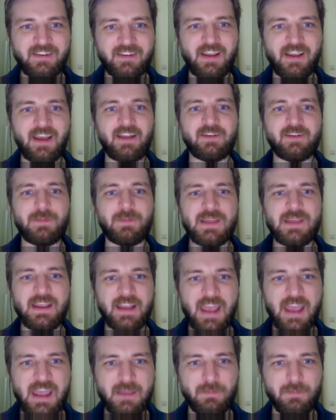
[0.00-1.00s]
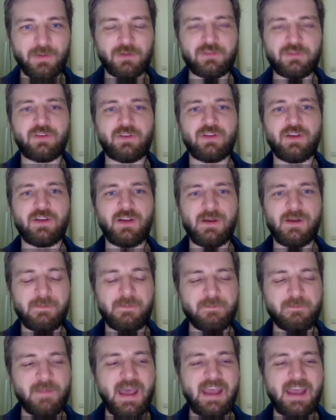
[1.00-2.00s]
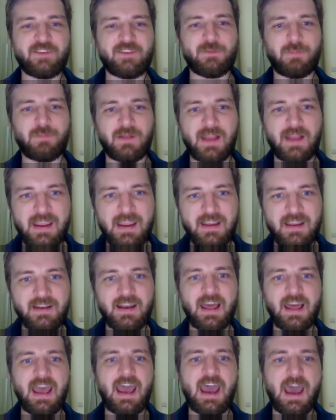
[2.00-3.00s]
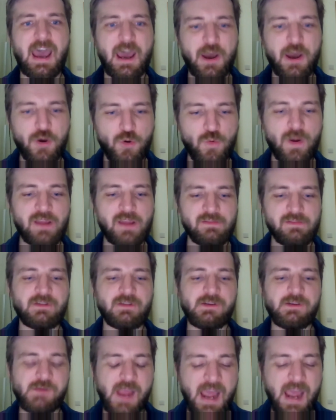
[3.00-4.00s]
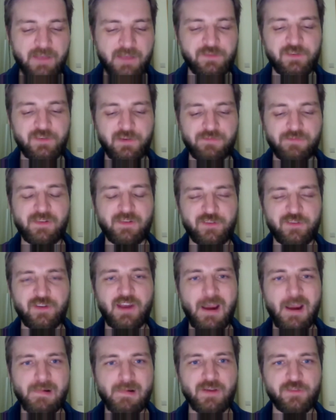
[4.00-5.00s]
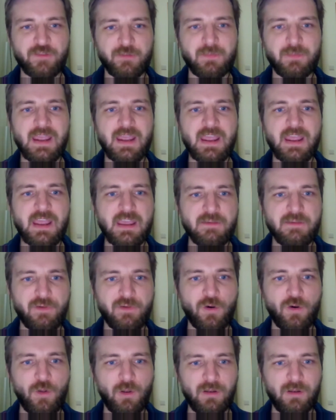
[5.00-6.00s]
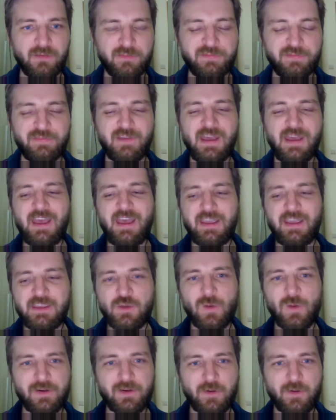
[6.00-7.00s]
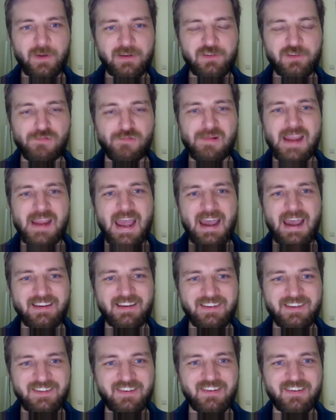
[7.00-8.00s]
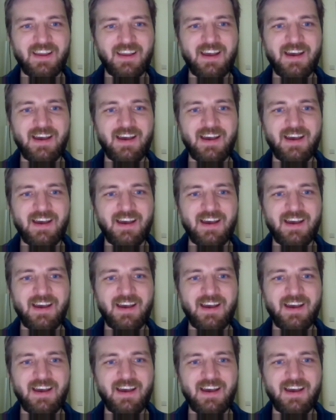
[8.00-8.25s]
and being able to explain how, as different scenarios may evolve, you are going to react.